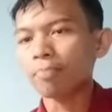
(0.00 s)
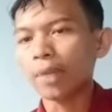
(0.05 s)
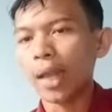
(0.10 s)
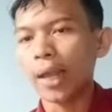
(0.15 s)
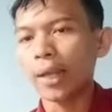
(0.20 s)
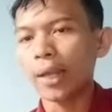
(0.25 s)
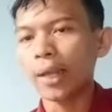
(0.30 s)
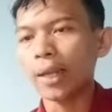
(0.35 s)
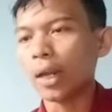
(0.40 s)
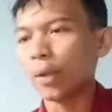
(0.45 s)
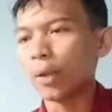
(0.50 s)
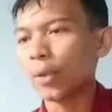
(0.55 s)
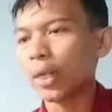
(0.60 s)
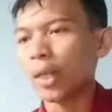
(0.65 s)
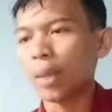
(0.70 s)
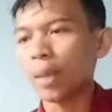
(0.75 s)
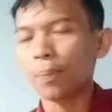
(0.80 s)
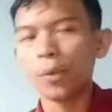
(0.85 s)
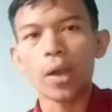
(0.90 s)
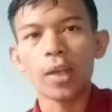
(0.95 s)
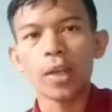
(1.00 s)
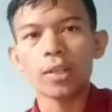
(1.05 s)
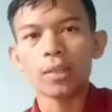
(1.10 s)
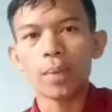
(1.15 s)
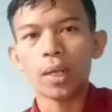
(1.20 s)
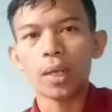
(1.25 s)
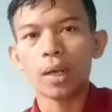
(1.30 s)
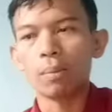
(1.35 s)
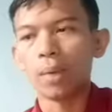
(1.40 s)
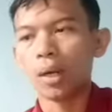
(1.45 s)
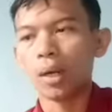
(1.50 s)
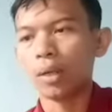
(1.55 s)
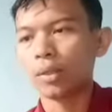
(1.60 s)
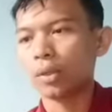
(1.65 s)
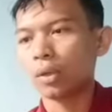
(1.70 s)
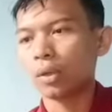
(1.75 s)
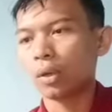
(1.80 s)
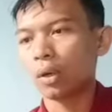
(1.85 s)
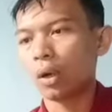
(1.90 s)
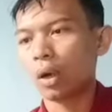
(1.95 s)
And then I will give you explain about
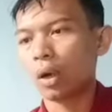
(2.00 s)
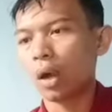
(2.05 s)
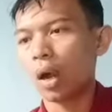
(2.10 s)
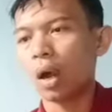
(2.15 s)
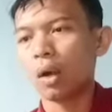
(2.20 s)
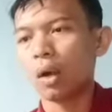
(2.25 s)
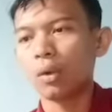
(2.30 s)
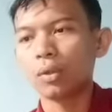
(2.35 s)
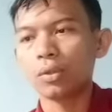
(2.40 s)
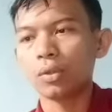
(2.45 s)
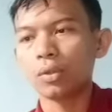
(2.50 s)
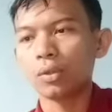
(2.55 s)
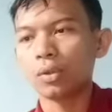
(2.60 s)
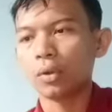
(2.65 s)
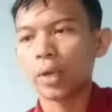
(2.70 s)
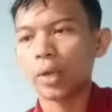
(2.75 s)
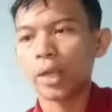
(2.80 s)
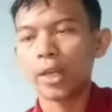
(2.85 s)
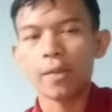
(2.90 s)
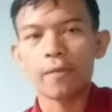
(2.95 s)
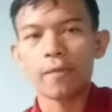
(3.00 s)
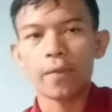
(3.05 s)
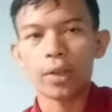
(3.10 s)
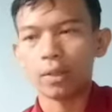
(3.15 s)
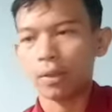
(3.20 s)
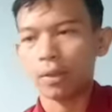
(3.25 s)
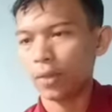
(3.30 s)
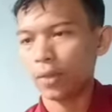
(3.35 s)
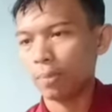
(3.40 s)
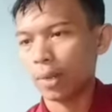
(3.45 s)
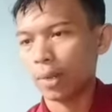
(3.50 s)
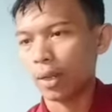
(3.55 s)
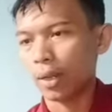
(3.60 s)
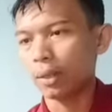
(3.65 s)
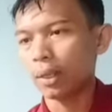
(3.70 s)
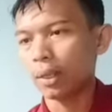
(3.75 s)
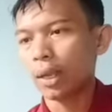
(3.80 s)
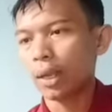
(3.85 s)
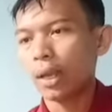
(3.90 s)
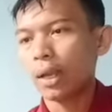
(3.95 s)
how to an effective
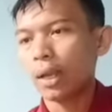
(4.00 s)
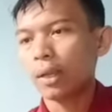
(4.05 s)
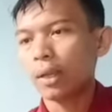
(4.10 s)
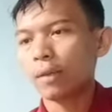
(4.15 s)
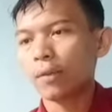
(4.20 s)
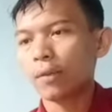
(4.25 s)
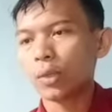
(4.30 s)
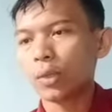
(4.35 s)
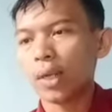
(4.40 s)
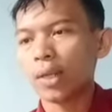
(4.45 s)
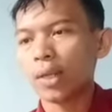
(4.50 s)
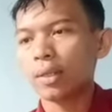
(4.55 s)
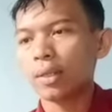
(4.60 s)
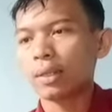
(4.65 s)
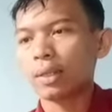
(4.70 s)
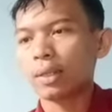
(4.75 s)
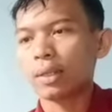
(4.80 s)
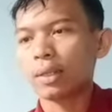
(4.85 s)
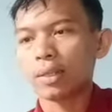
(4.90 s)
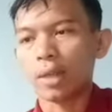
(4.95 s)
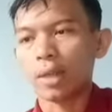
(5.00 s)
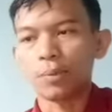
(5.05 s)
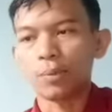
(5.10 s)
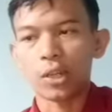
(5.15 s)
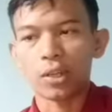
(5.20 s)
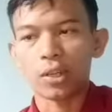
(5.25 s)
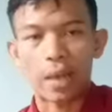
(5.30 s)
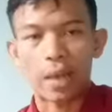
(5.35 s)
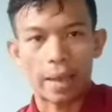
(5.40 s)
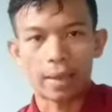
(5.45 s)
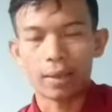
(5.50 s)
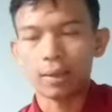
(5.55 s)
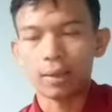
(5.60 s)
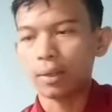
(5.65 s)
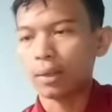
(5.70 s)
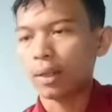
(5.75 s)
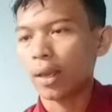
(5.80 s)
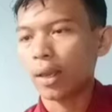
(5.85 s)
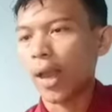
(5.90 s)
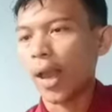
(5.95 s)
email. The first one is the subject line,
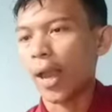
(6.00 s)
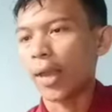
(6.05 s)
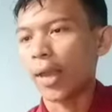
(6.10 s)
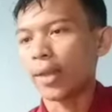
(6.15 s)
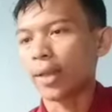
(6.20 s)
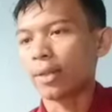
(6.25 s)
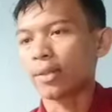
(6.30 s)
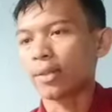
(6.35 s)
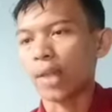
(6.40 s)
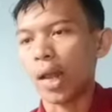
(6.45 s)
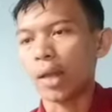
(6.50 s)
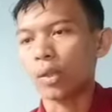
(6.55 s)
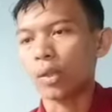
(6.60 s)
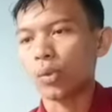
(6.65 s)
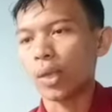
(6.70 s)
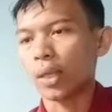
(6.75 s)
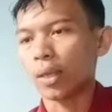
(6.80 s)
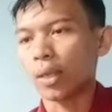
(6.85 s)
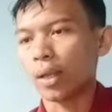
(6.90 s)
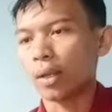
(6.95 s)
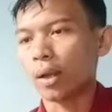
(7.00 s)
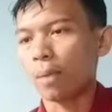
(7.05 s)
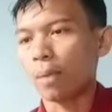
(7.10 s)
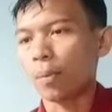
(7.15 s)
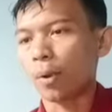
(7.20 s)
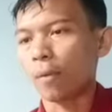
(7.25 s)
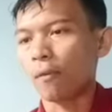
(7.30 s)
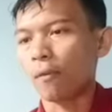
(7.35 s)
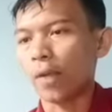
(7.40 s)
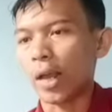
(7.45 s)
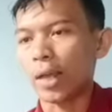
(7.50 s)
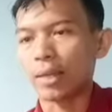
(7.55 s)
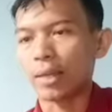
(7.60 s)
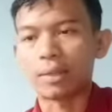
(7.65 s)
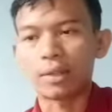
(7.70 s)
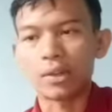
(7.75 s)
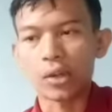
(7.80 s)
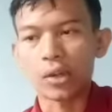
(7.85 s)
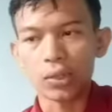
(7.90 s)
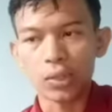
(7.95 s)
and then start with an
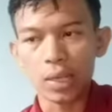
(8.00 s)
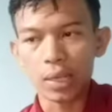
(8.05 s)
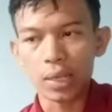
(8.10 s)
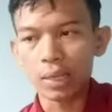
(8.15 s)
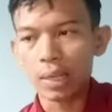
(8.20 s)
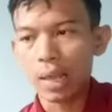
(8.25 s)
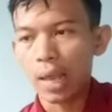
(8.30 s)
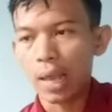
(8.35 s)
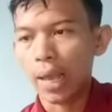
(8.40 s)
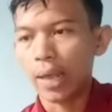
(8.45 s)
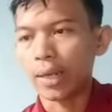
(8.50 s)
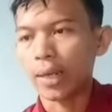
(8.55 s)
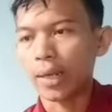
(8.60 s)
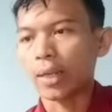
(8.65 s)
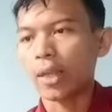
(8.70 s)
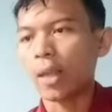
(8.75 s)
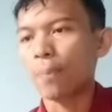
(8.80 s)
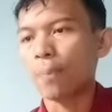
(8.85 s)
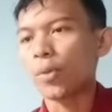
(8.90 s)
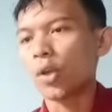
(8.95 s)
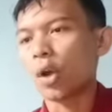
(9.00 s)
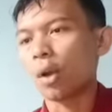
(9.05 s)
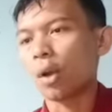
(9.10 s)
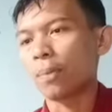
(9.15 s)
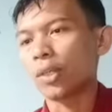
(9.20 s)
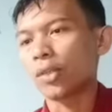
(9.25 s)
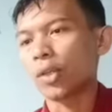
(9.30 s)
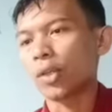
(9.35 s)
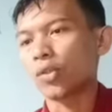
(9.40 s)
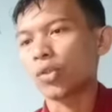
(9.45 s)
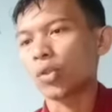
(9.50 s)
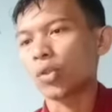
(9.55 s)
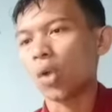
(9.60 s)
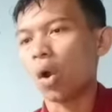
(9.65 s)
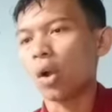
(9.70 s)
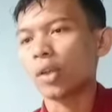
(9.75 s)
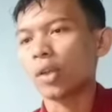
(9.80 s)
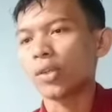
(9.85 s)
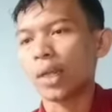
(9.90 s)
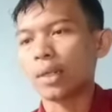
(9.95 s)
appropriate greeting, and then keep your message
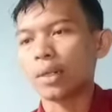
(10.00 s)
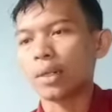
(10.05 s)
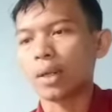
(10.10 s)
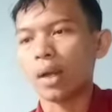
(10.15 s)
short and